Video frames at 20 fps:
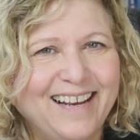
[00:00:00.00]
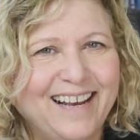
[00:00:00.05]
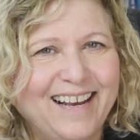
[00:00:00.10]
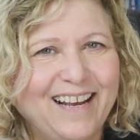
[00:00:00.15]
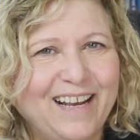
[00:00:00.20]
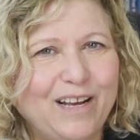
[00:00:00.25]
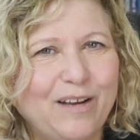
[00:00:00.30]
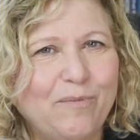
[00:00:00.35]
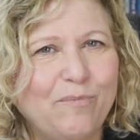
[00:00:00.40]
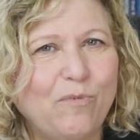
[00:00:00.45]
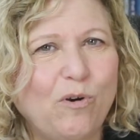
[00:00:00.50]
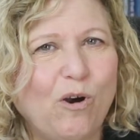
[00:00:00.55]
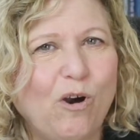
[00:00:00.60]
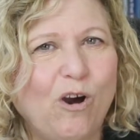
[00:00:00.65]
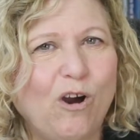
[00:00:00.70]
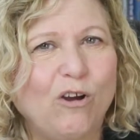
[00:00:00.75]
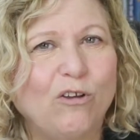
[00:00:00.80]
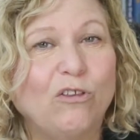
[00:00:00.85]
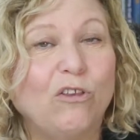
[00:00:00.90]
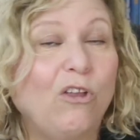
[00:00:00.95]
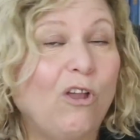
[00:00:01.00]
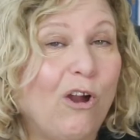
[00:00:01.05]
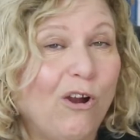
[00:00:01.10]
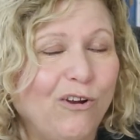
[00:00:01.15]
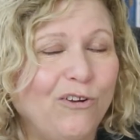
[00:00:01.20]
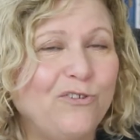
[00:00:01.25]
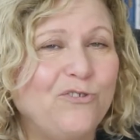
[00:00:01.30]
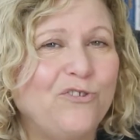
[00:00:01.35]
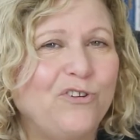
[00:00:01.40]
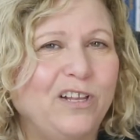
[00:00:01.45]
are
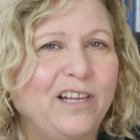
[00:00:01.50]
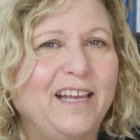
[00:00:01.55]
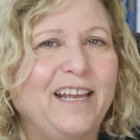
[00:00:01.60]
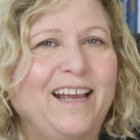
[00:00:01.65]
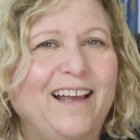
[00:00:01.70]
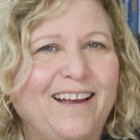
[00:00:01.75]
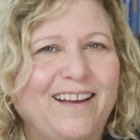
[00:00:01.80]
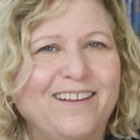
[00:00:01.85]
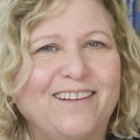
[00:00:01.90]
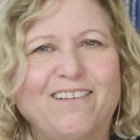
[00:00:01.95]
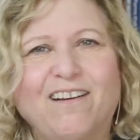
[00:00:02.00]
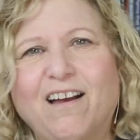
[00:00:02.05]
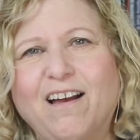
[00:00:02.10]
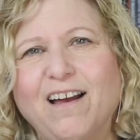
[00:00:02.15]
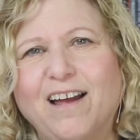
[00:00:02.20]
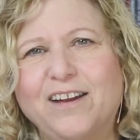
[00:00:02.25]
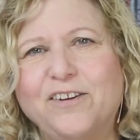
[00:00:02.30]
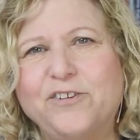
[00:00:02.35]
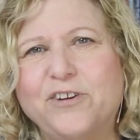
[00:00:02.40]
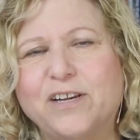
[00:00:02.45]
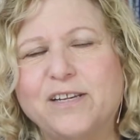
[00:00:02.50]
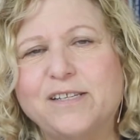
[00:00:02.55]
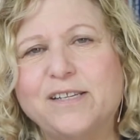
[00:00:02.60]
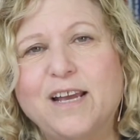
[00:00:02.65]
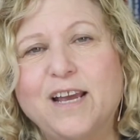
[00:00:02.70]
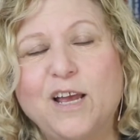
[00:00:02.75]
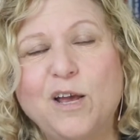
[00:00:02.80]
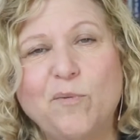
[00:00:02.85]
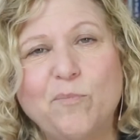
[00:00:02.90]
largely unconscious,